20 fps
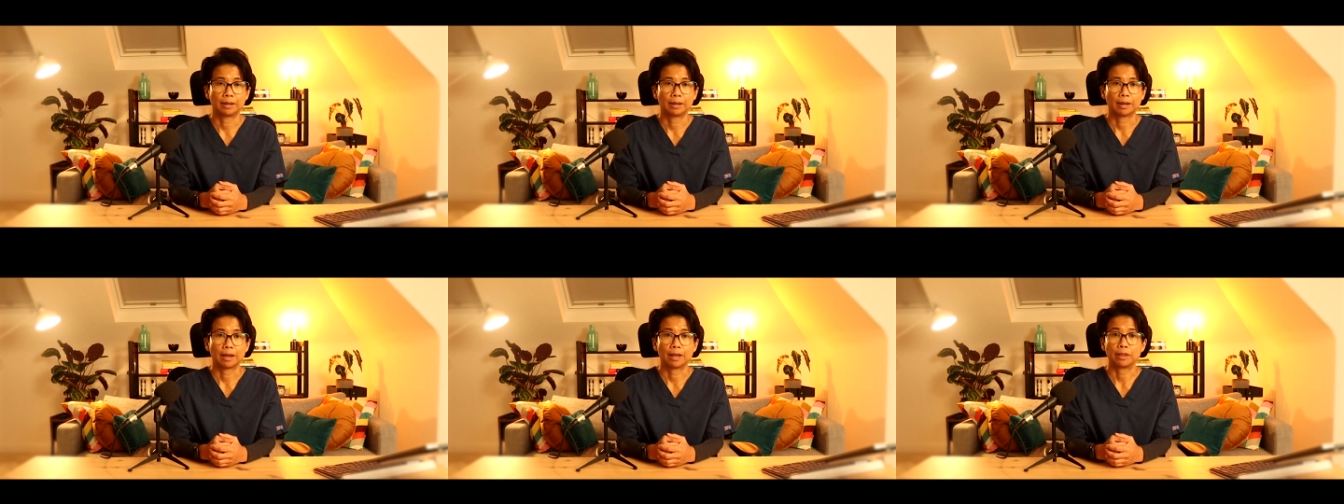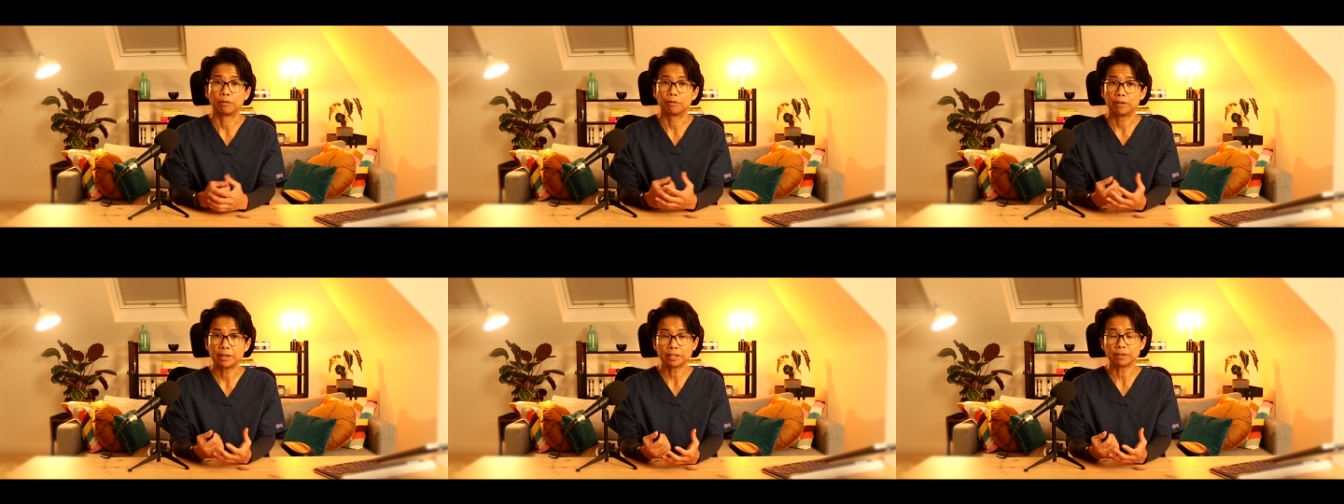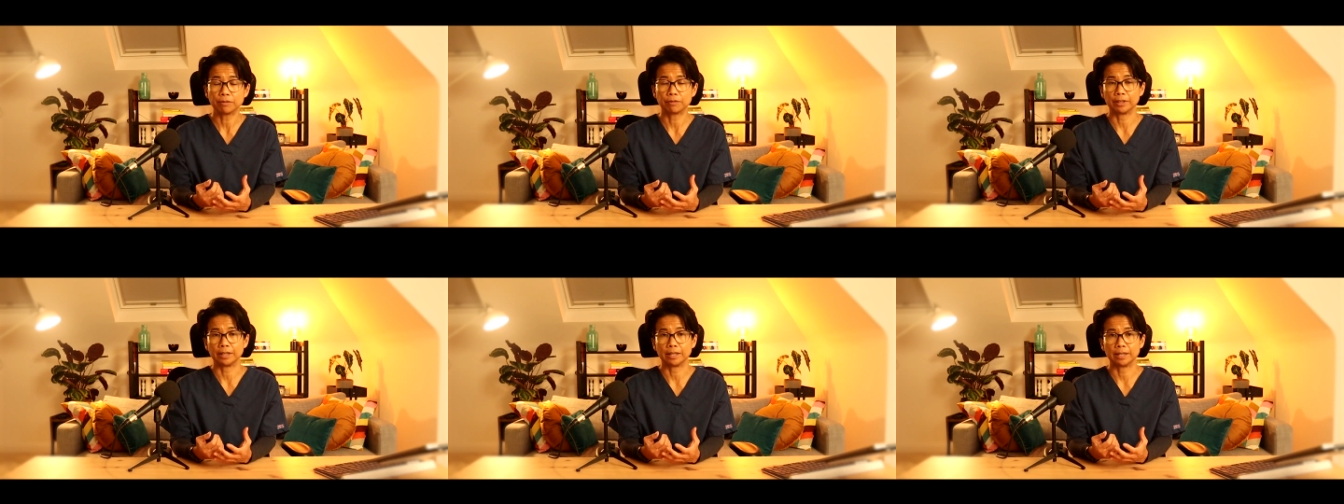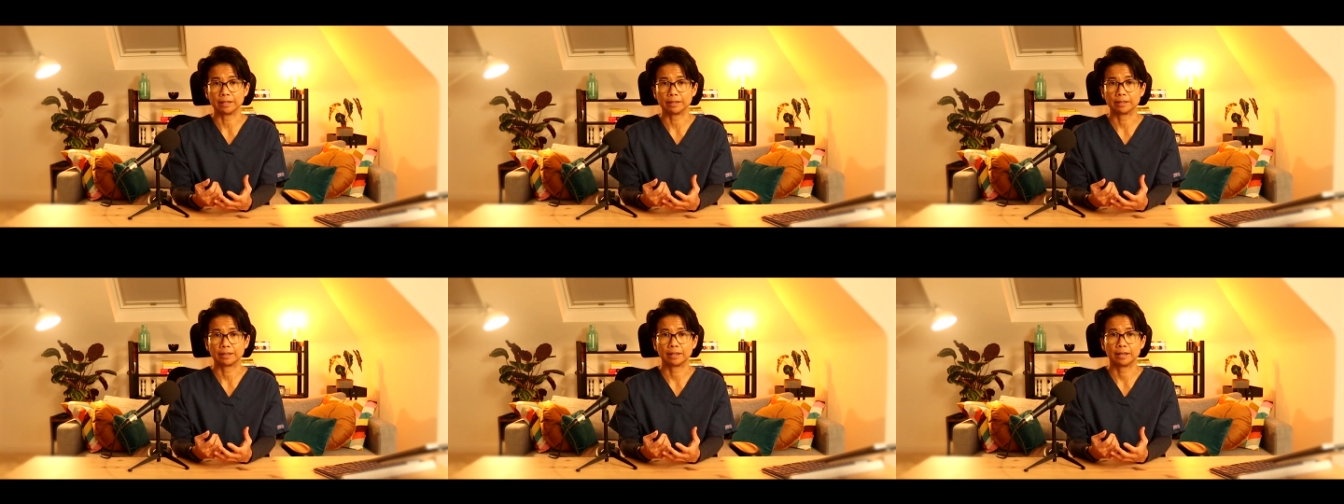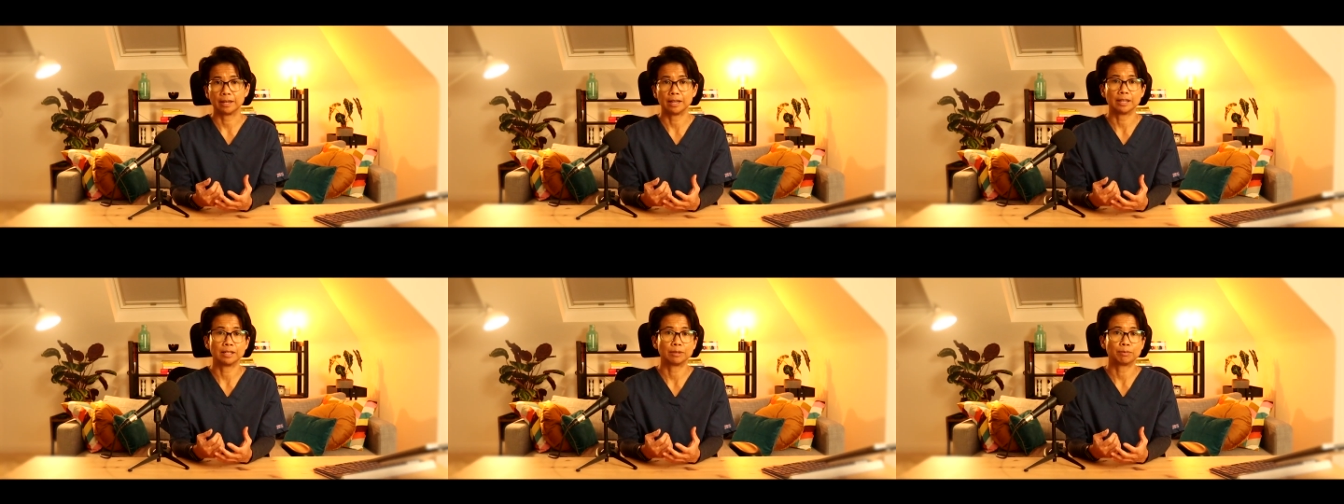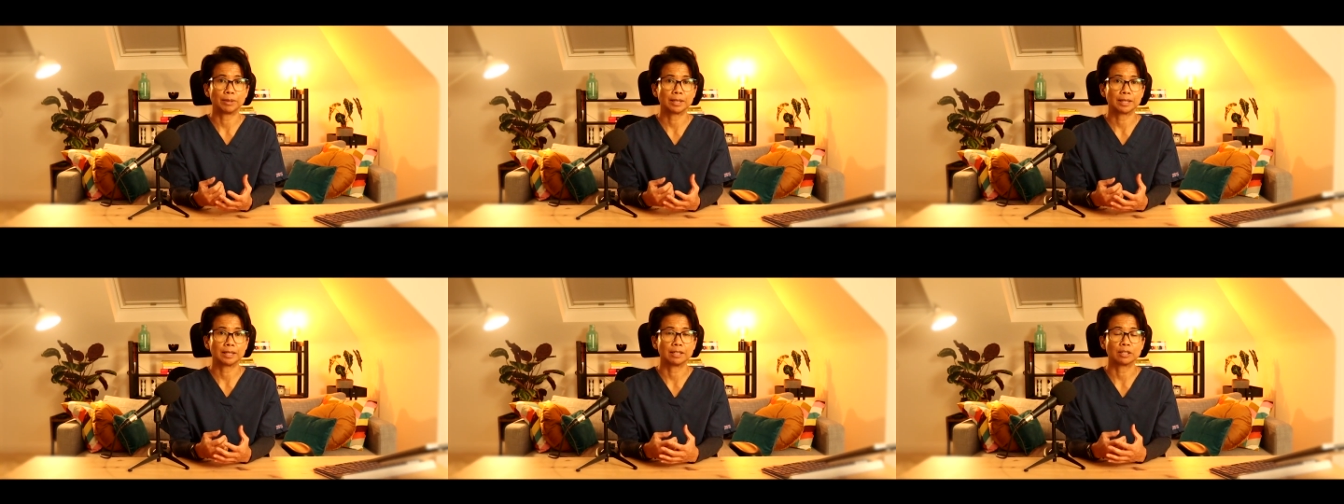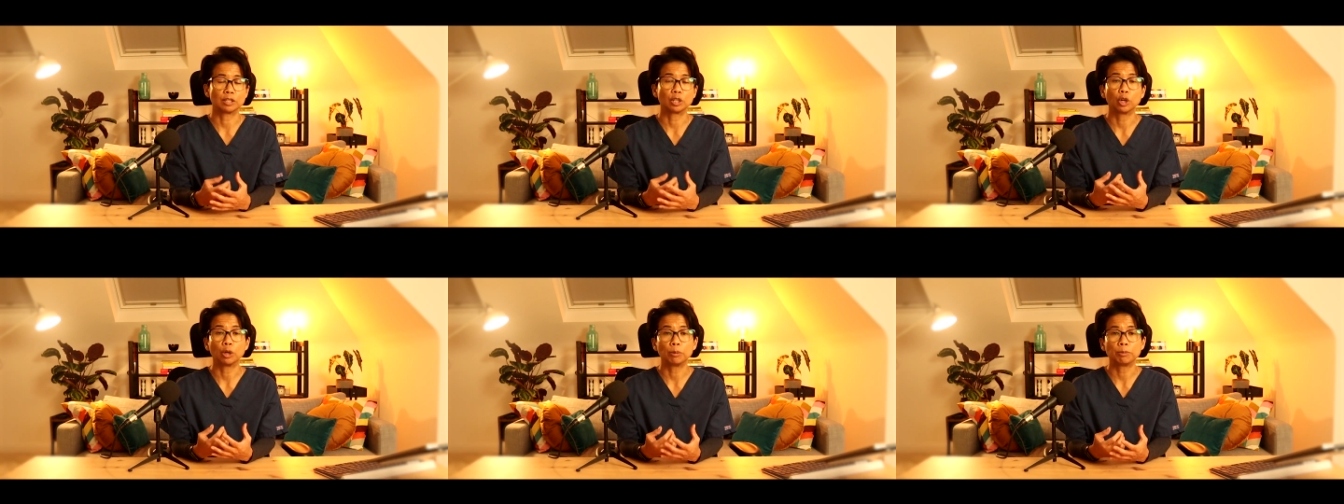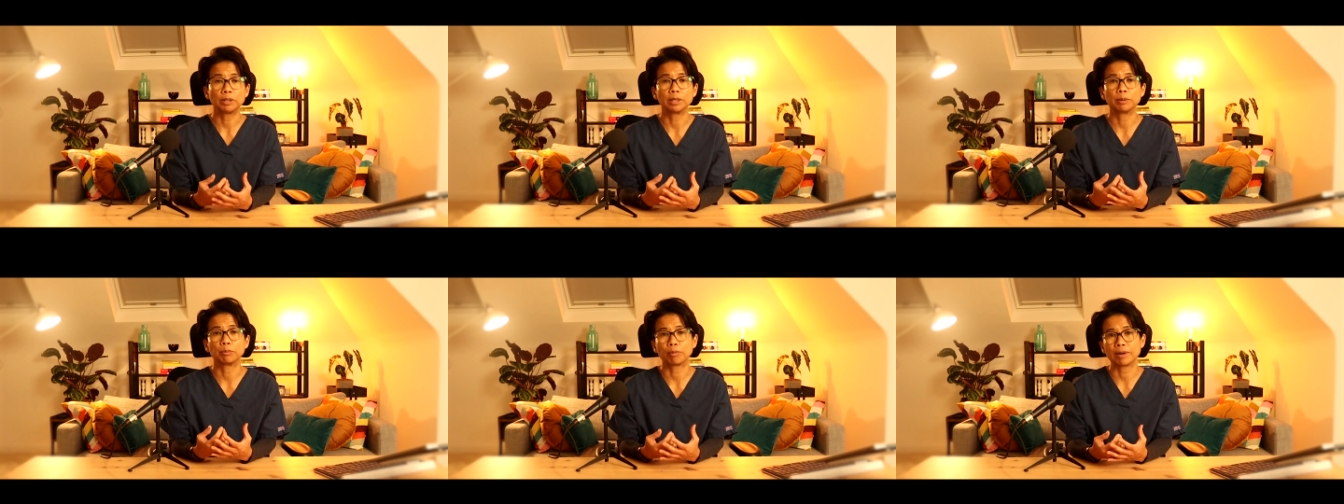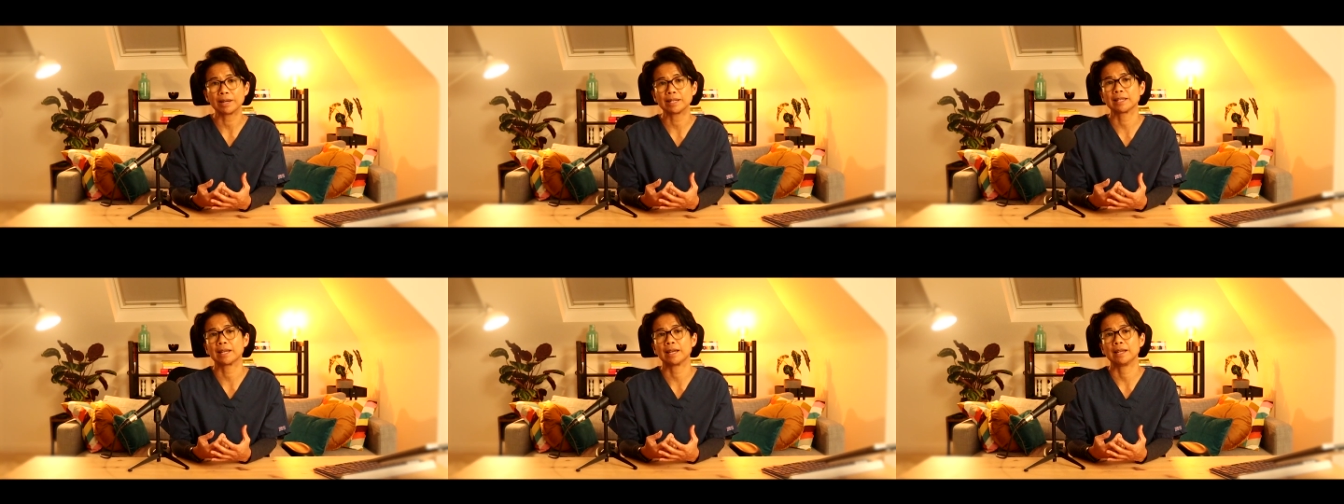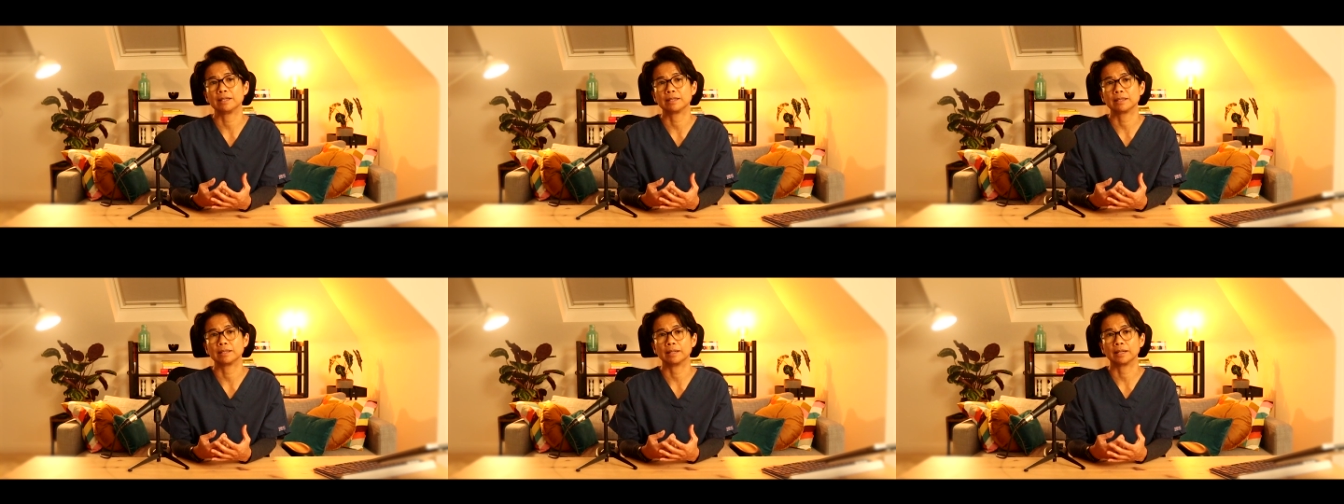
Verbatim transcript: And the reason for this is because lobular breast cancer